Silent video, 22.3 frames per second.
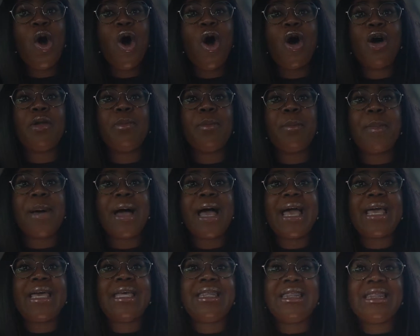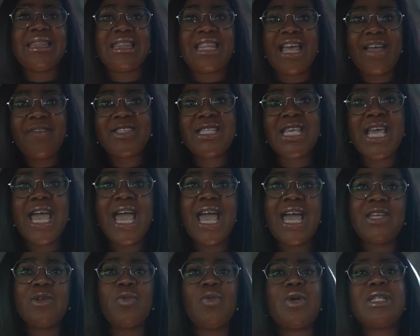on my left
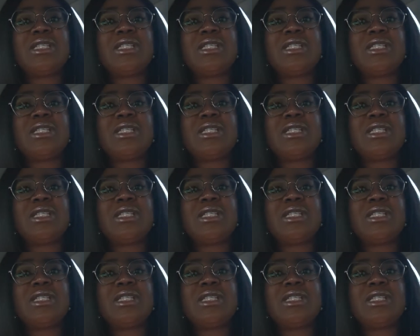hand,